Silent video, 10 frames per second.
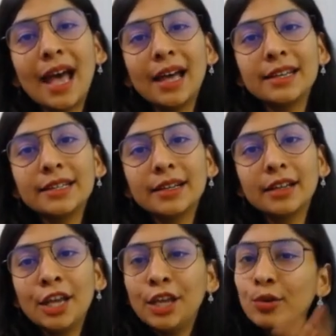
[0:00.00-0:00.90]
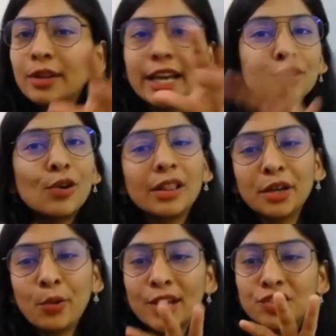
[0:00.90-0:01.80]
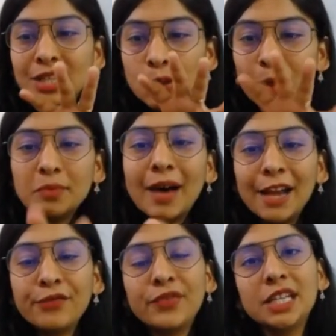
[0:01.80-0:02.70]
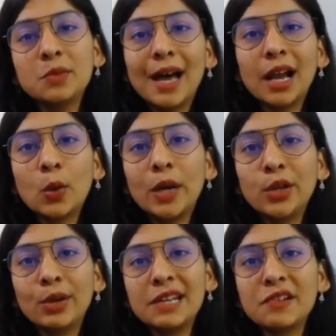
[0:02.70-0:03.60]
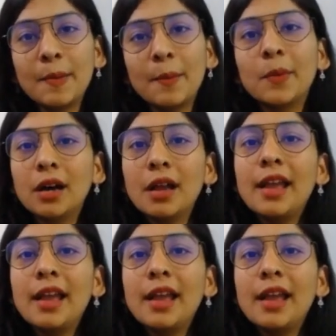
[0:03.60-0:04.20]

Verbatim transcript: and uh, you'll get all the questions with my feedback what you can remember